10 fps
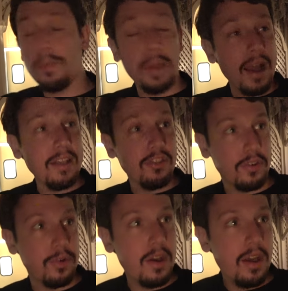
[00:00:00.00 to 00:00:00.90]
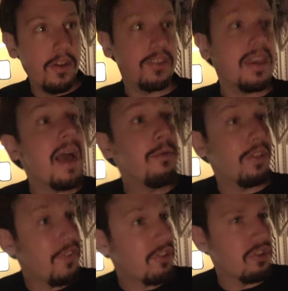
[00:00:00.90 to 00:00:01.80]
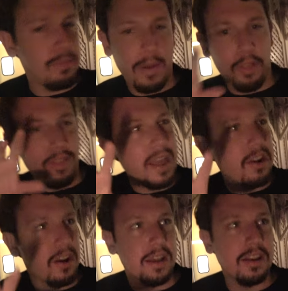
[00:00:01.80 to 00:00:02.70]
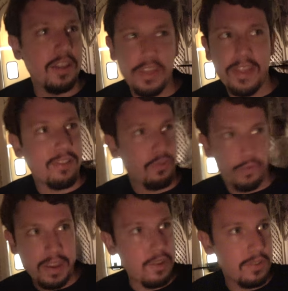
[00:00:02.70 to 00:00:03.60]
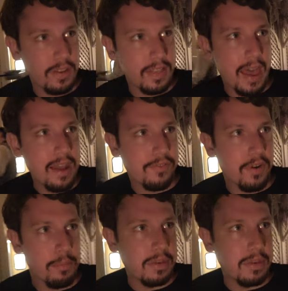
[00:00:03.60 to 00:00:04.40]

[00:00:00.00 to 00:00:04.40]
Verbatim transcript: look behind you, there's a cat with a fish in his mouth with a light on it. Do you think that's reusing that from